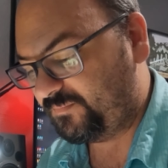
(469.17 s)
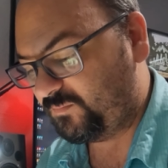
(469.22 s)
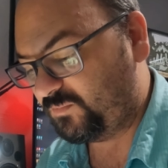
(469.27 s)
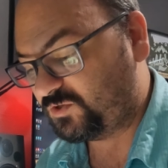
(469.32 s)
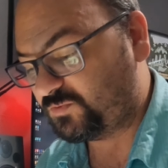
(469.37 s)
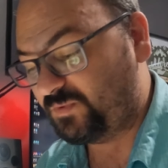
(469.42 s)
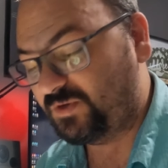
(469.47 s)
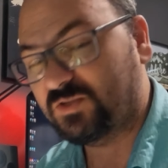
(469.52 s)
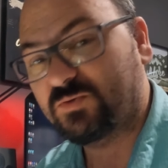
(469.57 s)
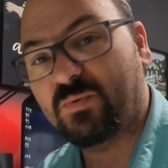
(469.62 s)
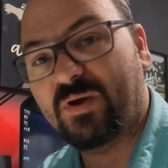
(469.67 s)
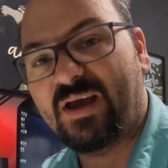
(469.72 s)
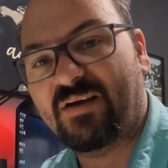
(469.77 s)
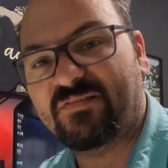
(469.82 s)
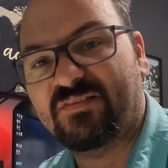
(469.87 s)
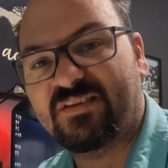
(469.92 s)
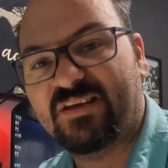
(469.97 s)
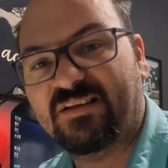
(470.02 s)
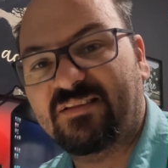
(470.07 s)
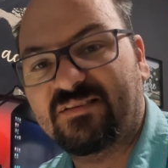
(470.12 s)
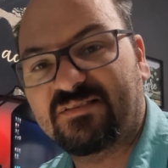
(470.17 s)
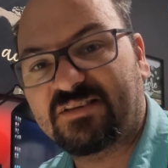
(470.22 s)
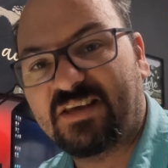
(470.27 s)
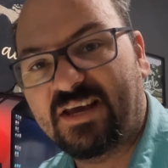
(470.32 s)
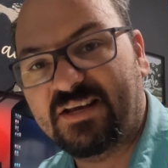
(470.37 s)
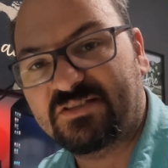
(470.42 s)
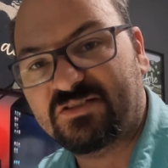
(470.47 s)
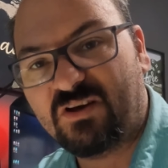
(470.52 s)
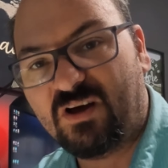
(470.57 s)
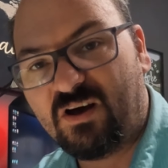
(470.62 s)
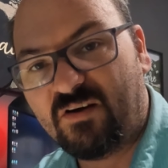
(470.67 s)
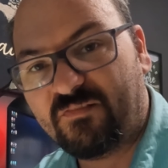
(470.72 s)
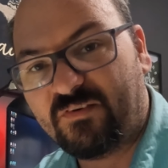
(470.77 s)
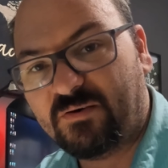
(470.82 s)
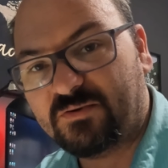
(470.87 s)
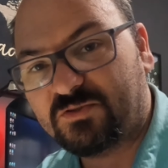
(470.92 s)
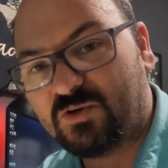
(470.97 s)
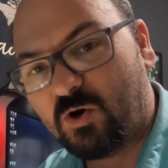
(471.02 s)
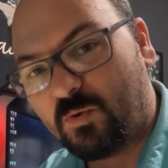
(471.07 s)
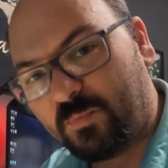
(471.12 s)
which means we have to take this case off. I
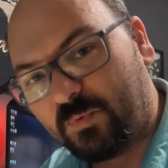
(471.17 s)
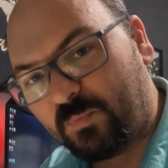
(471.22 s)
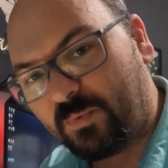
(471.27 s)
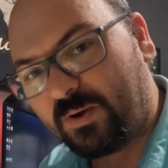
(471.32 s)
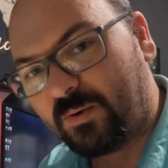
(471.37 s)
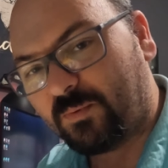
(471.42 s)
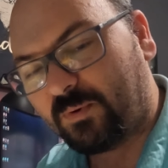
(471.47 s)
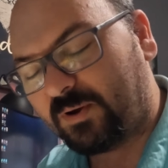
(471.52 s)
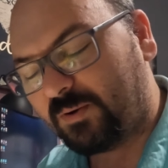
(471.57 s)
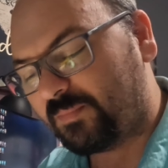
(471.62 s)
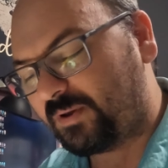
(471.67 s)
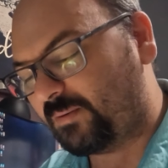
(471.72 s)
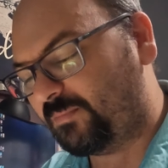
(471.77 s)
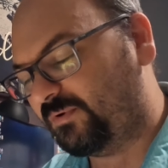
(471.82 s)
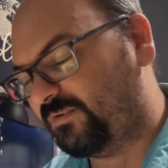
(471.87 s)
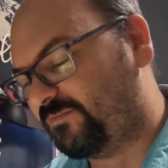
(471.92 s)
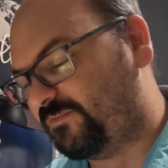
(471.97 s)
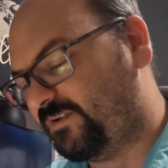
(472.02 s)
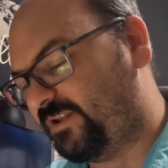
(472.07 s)
was hoping we were gonna be able to